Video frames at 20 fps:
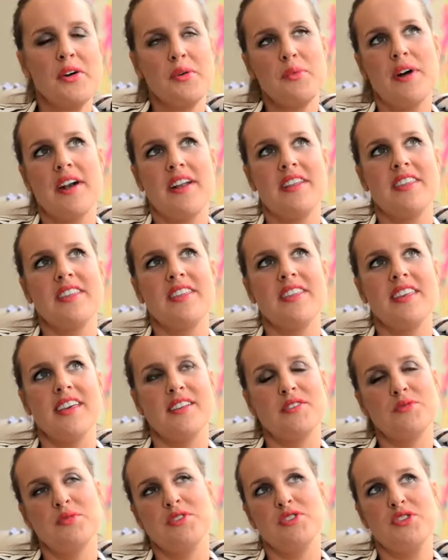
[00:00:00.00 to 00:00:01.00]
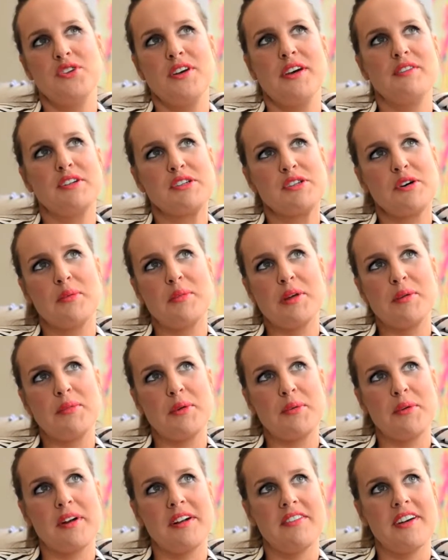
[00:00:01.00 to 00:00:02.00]
One of the things which you haven't told me,
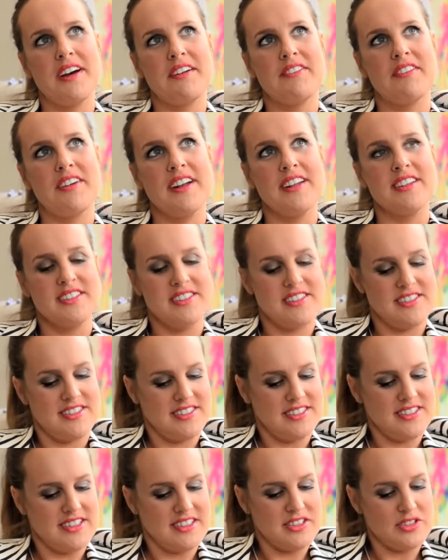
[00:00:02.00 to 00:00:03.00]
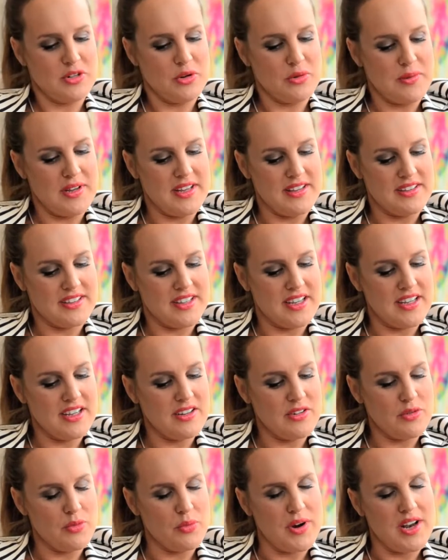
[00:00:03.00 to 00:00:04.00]
but one of our friends told me, is that
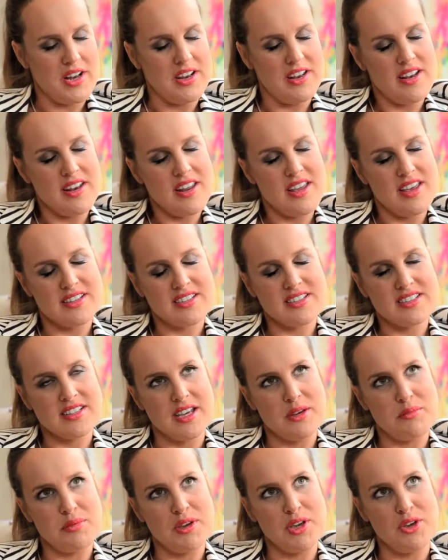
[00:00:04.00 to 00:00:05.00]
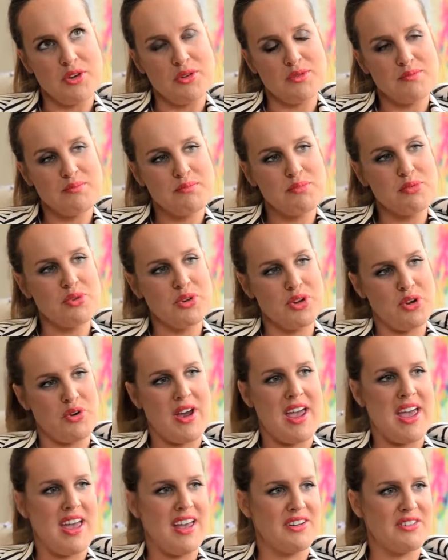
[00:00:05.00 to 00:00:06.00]
when he's sleeping, you put your
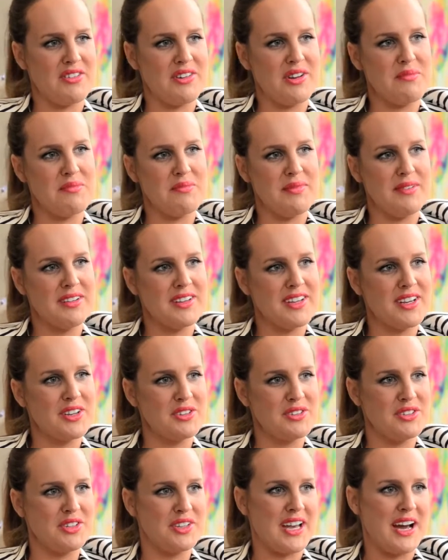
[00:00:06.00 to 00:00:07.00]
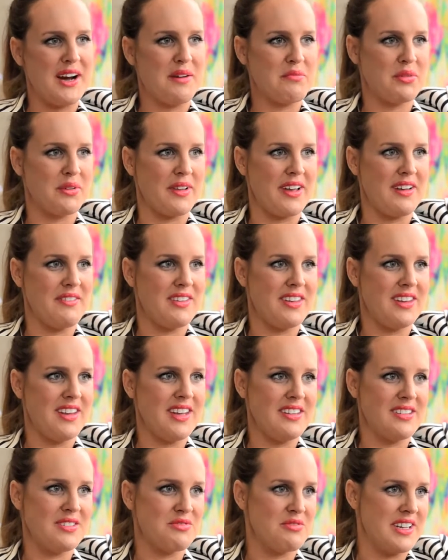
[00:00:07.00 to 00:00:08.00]
hand on him because you can't believe that
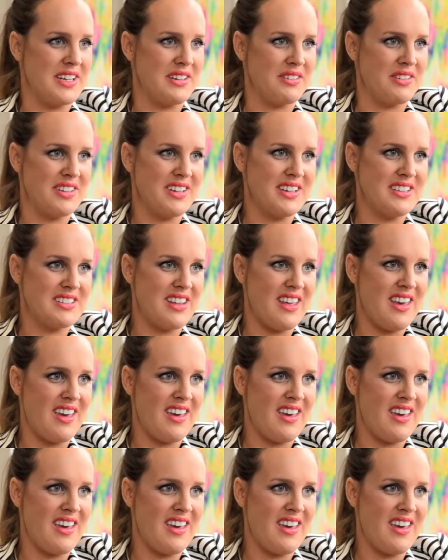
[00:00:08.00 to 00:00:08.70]
he's real and he's there.